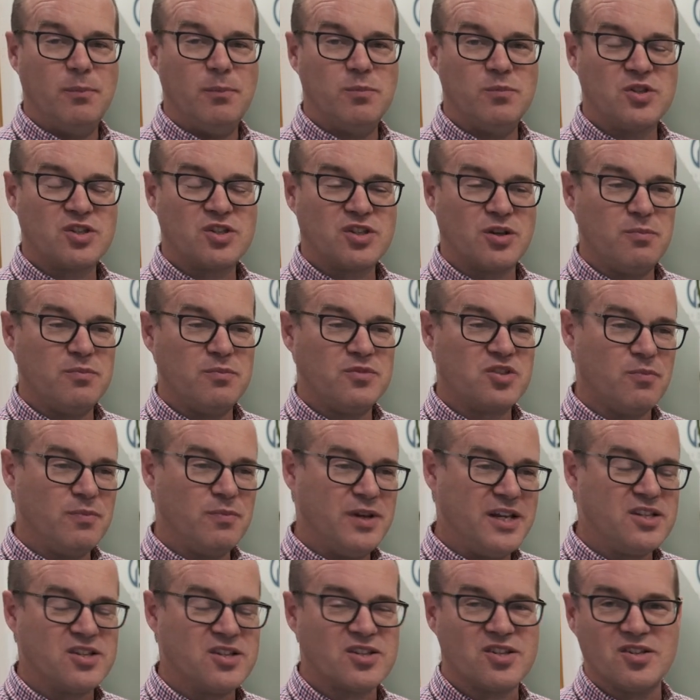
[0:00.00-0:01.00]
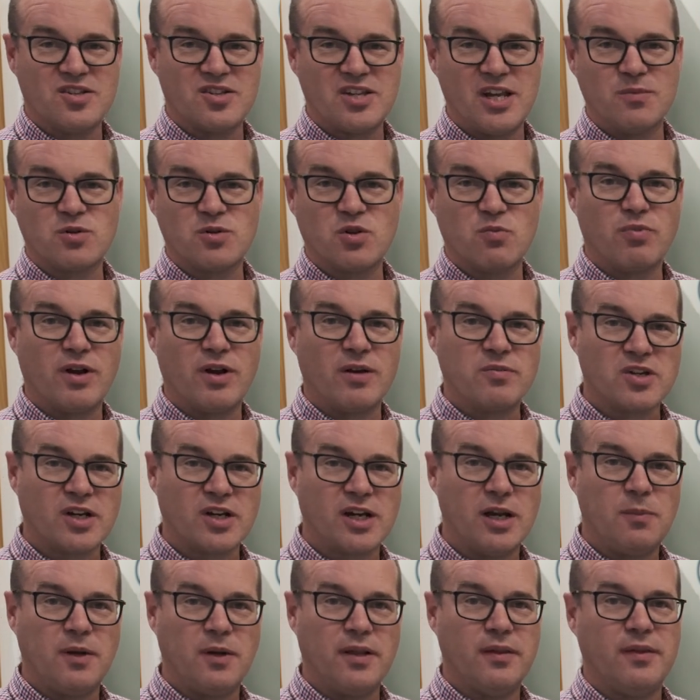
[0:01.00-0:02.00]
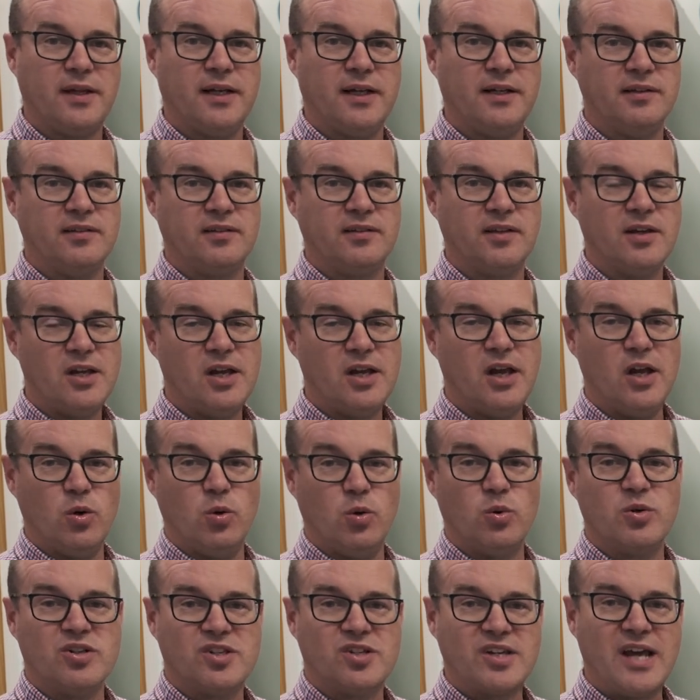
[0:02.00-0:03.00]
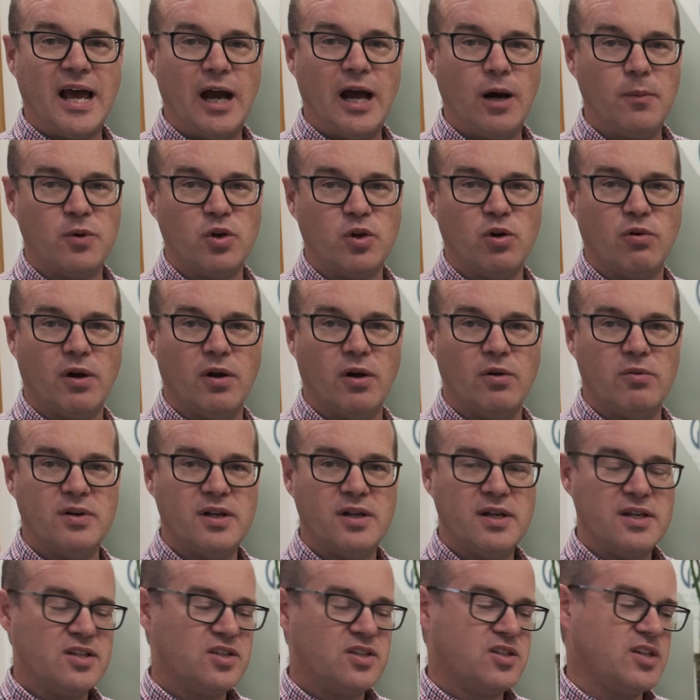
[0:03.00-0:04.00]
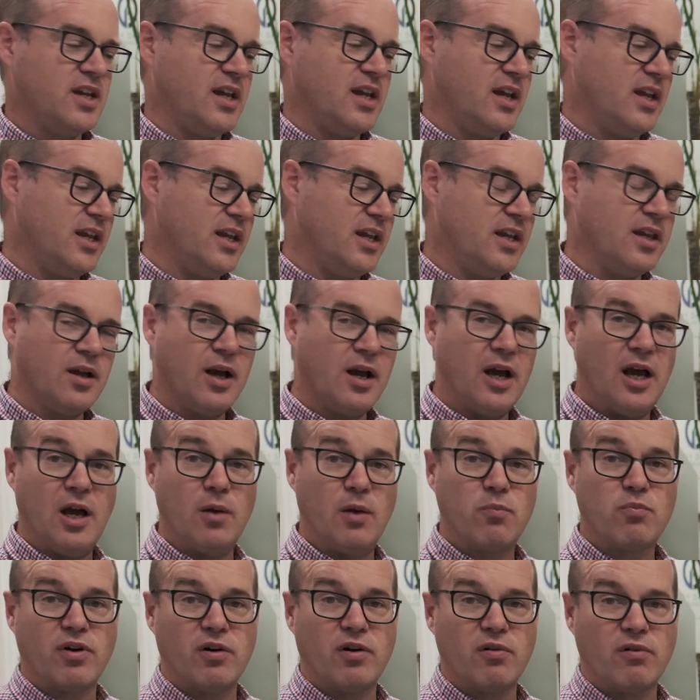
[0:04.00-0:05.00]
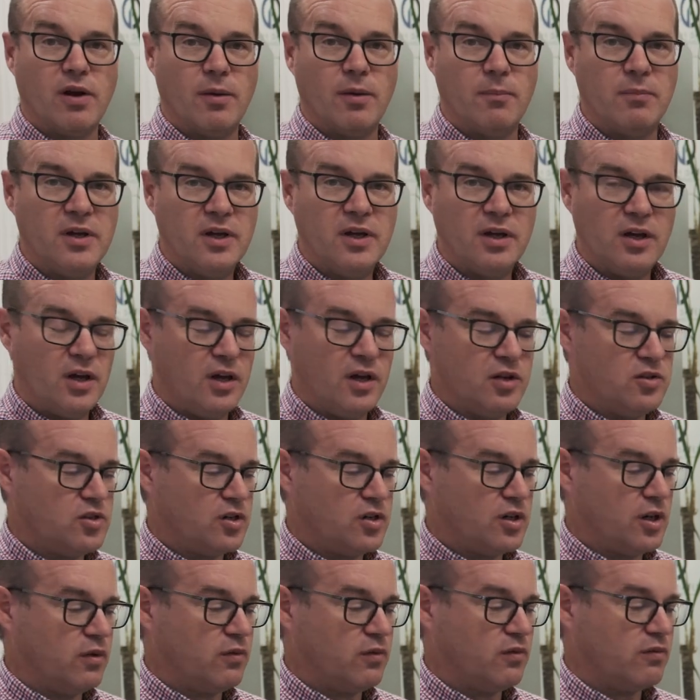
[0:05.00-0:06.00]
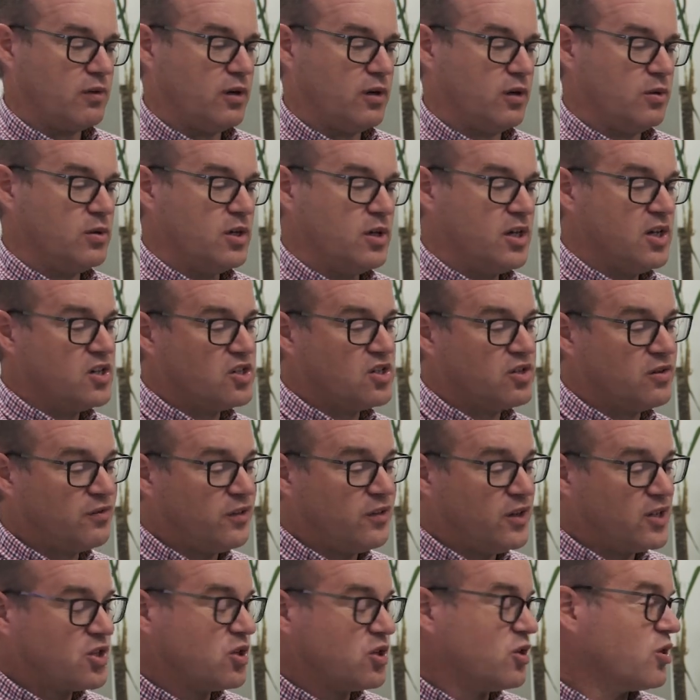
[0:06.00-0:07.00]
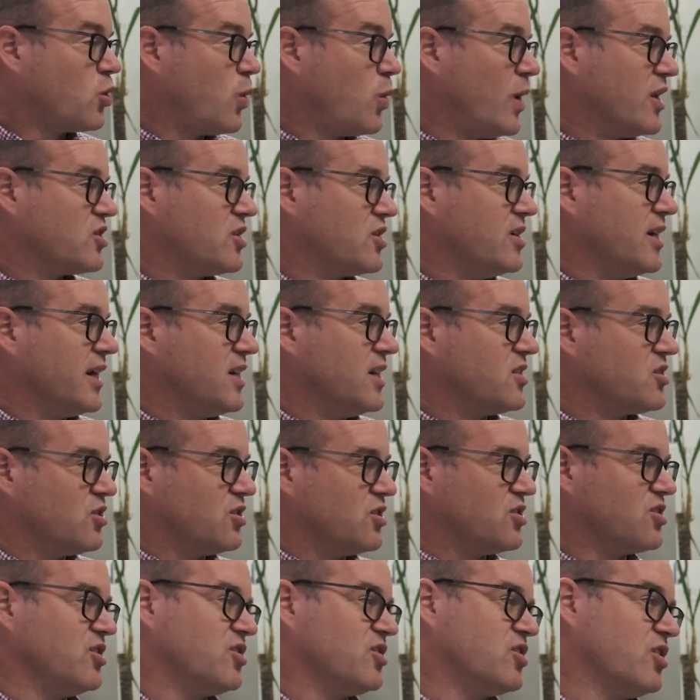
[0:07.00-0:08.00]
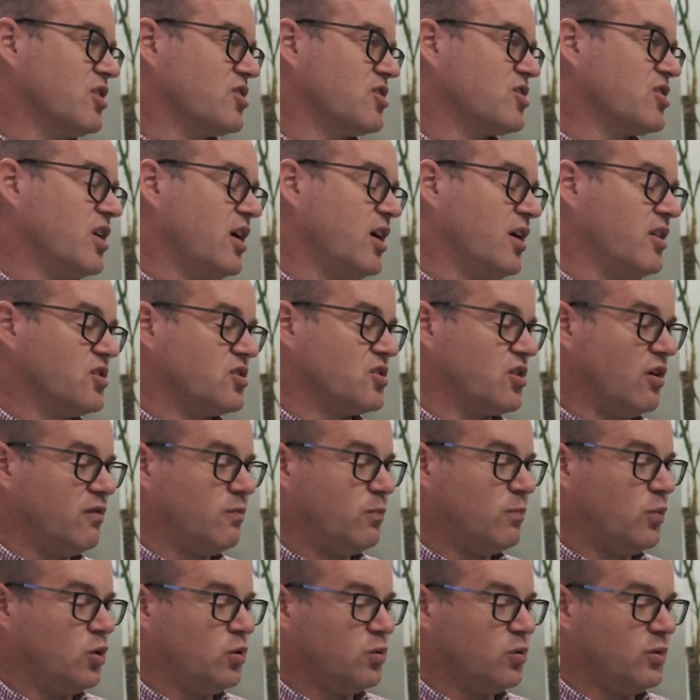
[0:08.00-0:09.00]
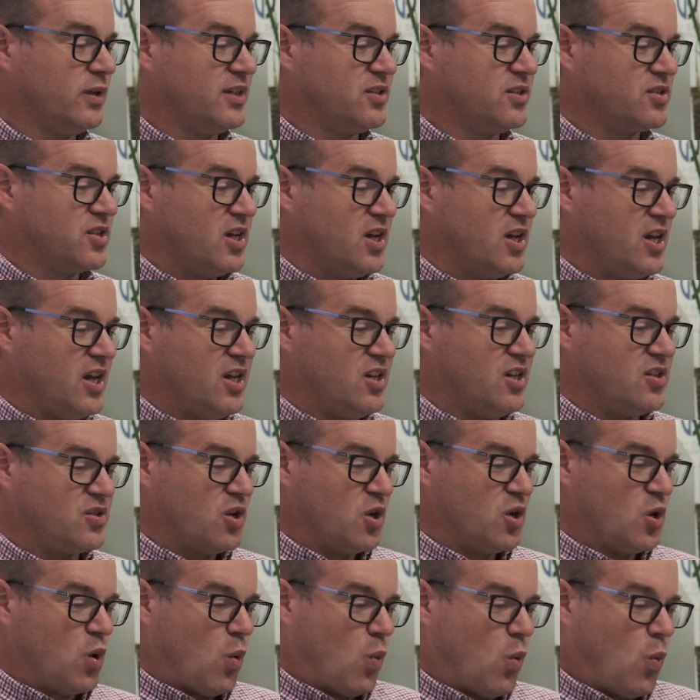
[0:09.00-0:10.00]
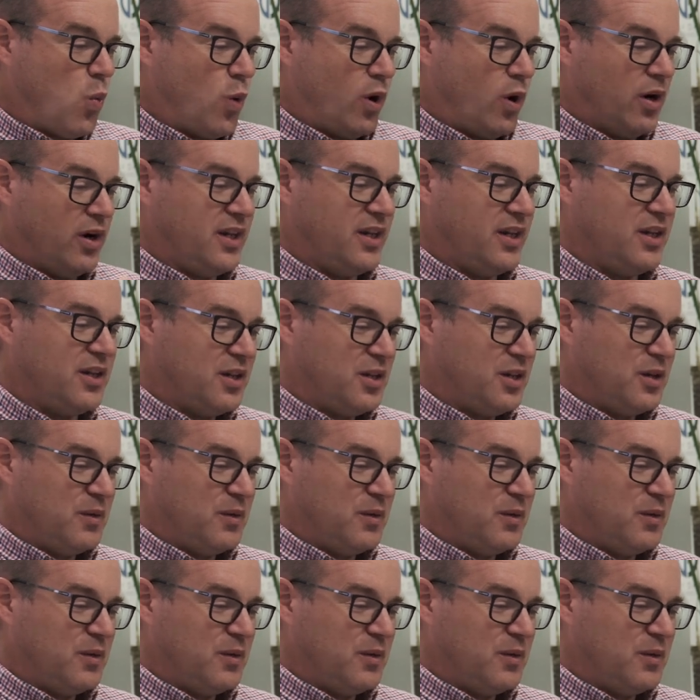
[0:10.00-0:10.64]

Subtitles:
some hints and tips and perhaps a couple of things in order to help your own T&E program as you go through. So the first sort of question, I guess, just to sort of start this off, Paul, is why,